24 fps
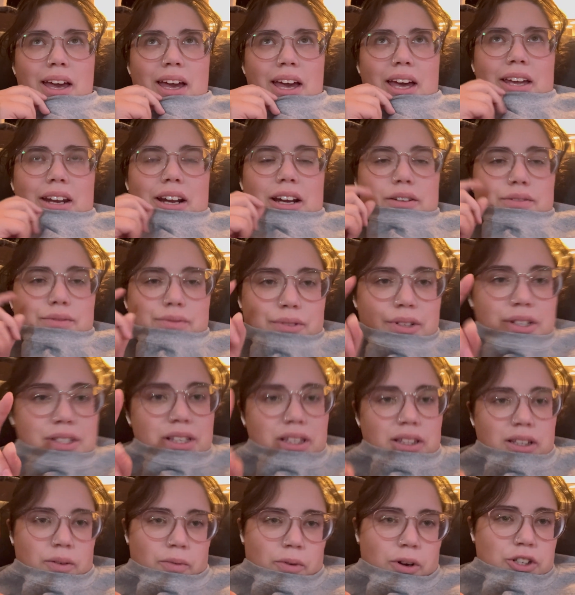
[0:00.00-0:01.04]
And I
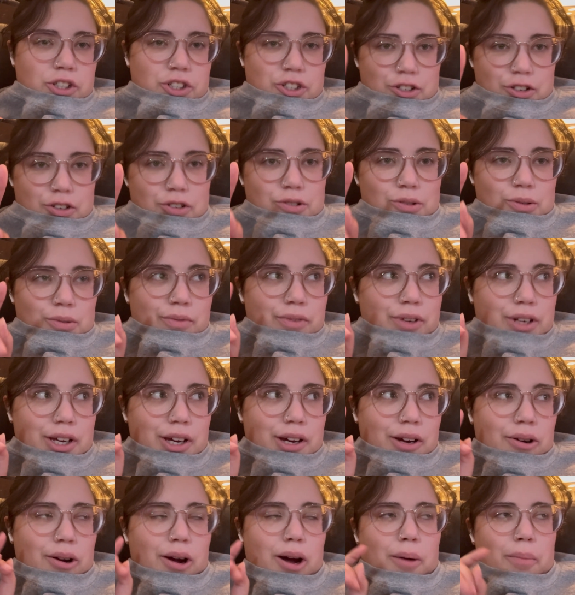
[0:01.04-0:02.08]
recently watched a YouTube
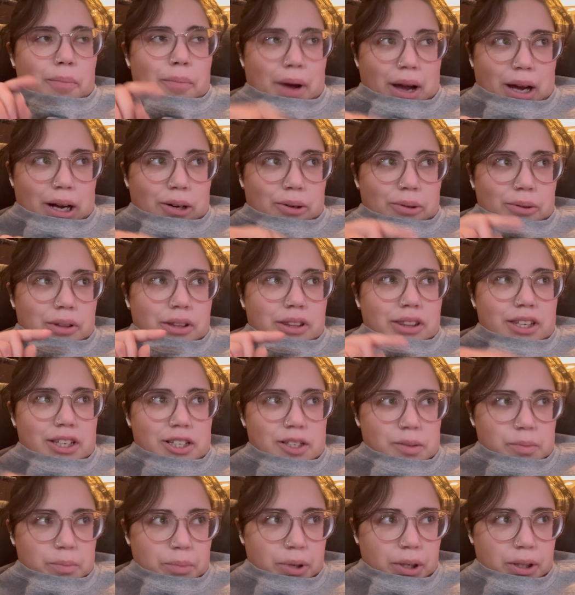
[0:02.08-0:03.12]
video about
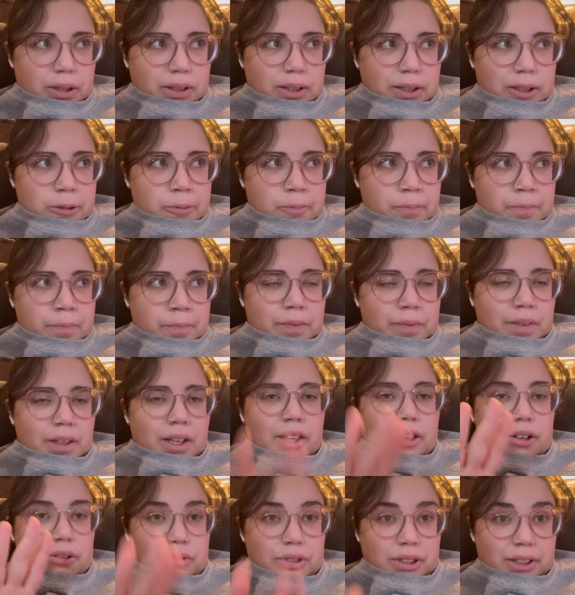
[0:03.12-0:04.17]
this book
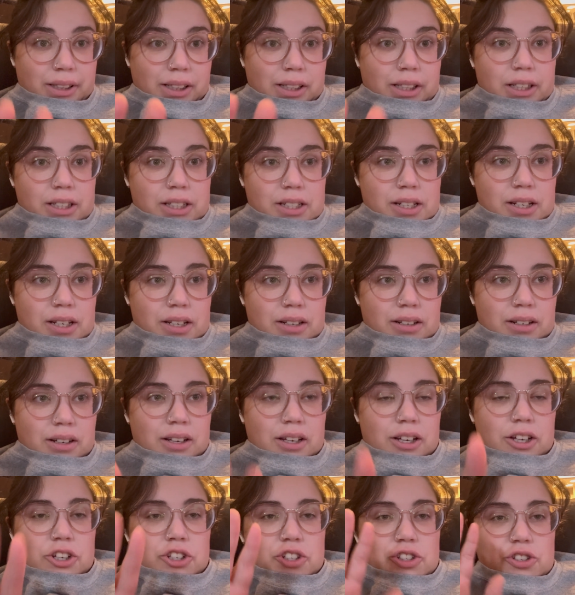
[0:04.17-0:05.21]
and I really liked it.
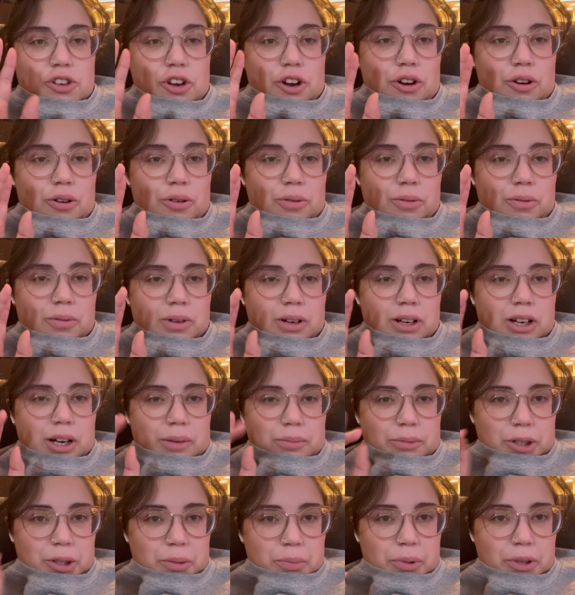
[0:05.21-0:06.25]
So
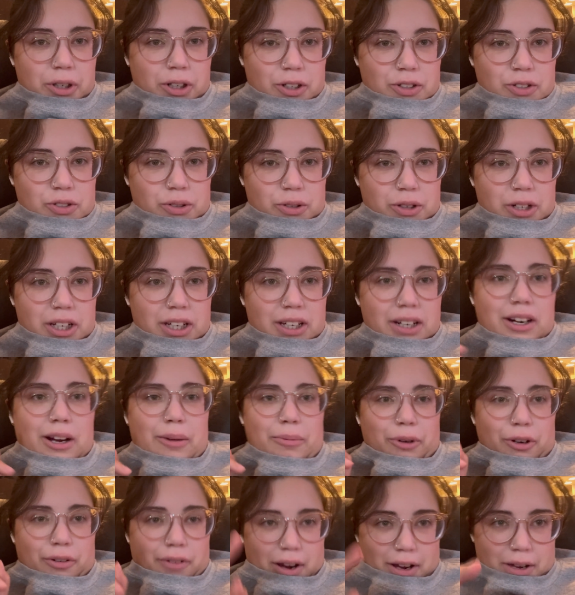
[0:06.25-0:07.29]
I'm gonna put it on screen. I'm
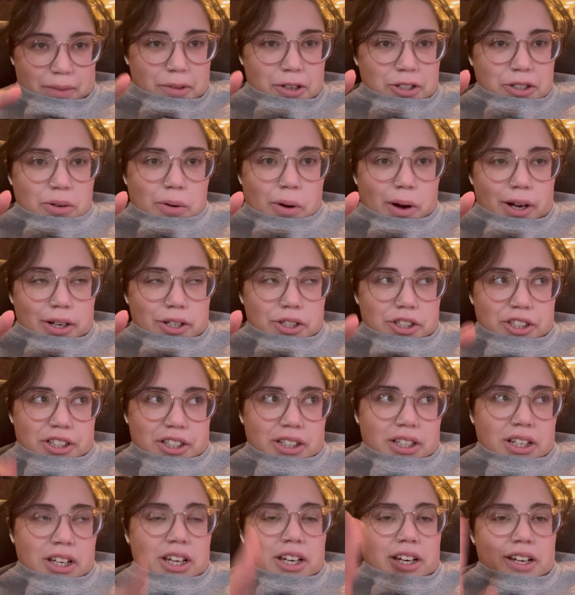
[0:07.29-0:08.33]
gonna recommend you watch
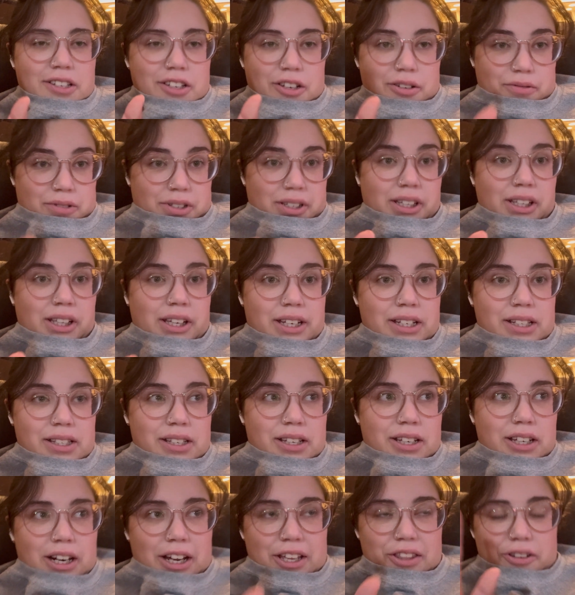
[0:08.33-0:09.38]
it because I really liked
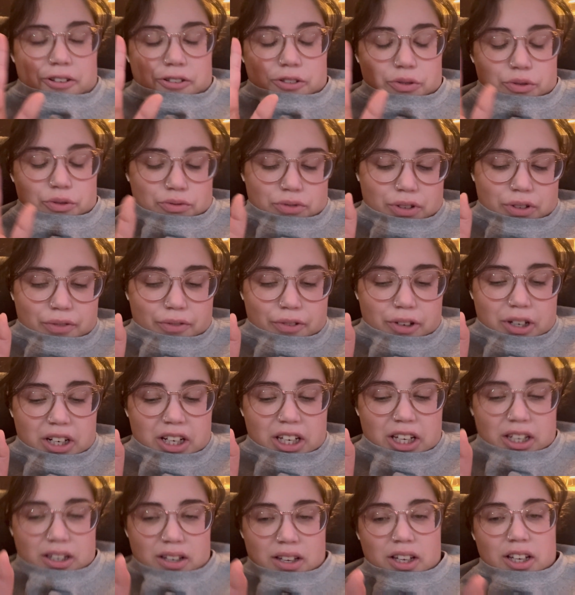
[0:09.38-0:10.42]
it. I thought she was really
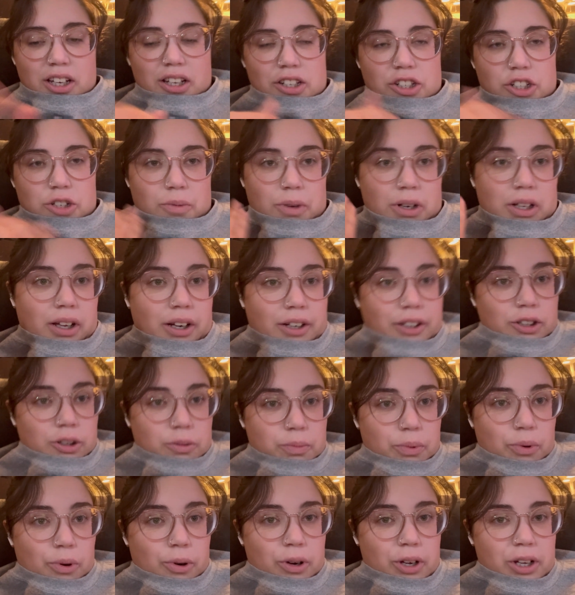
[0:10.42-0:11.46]
funny. She made a lot of good
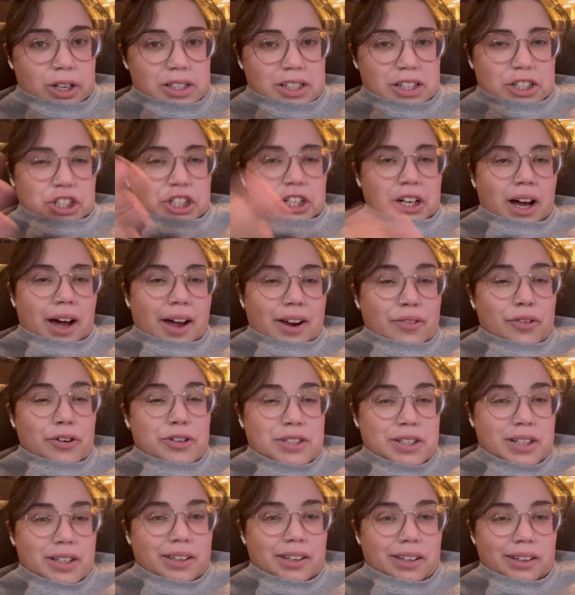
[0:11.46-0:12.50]
points and she kind of
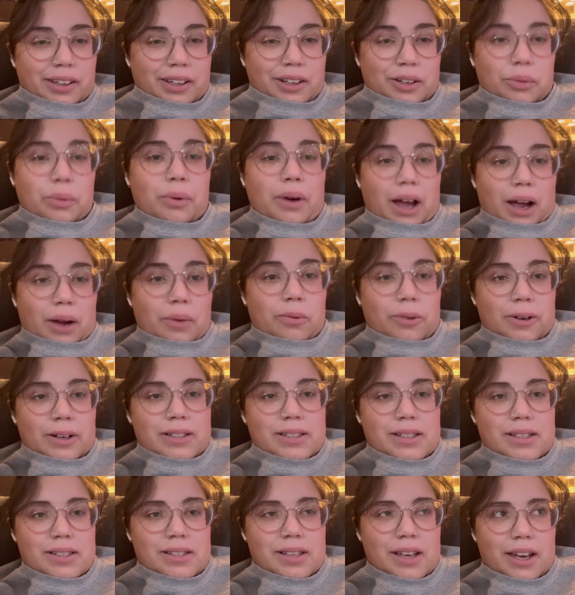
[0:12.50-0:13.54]
articulated what I wanted
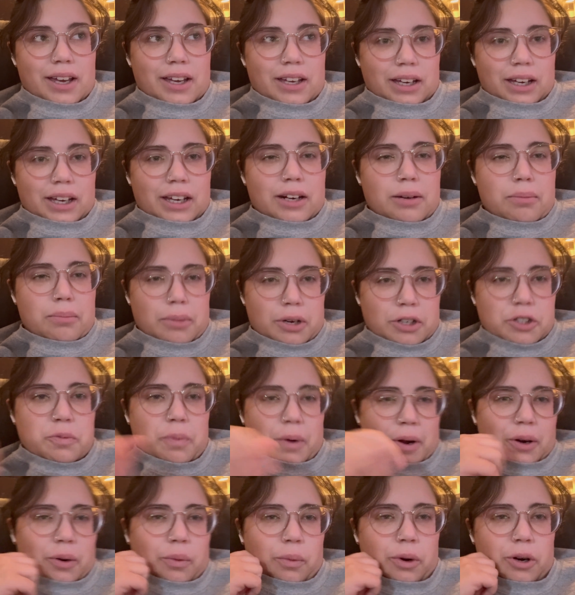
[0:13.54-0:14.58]
to say in a much
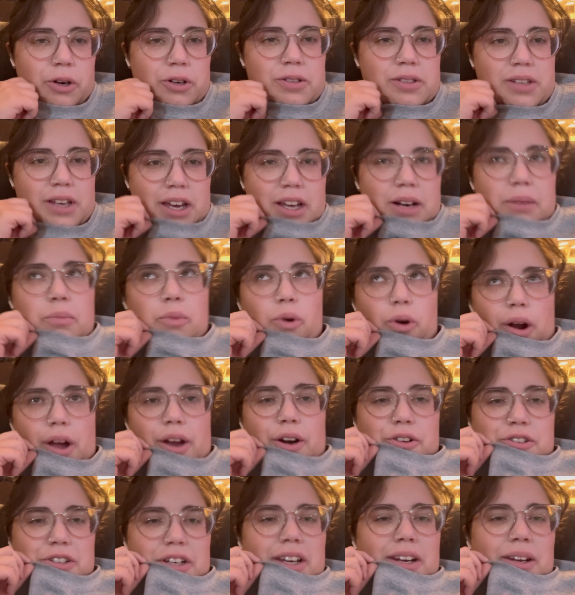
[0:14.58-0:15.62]
better words and more
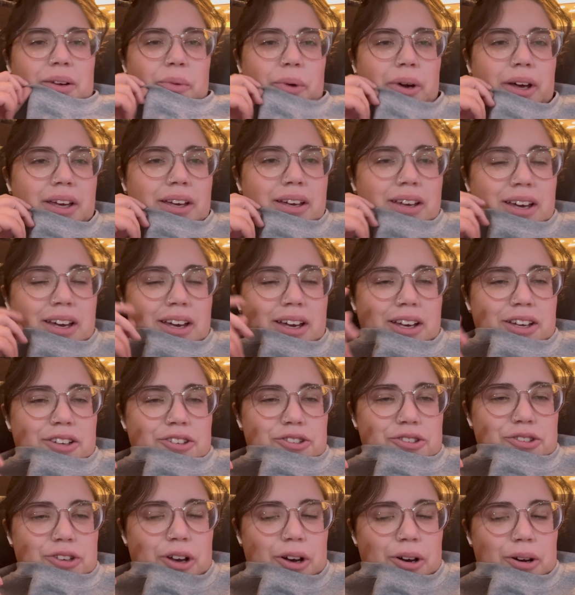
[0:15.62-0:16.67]
entertaining way.
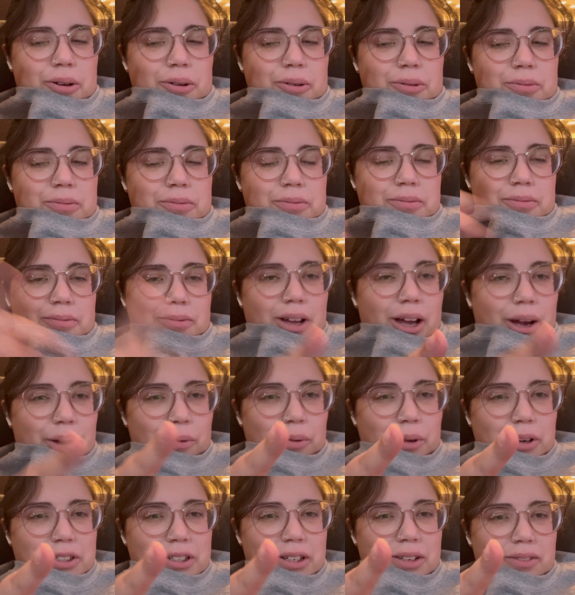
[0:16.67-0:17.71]
So I would
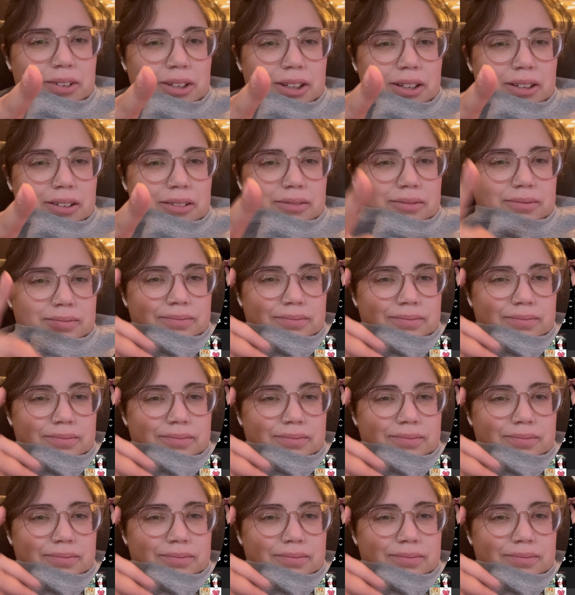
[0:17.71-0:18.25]
watch that video.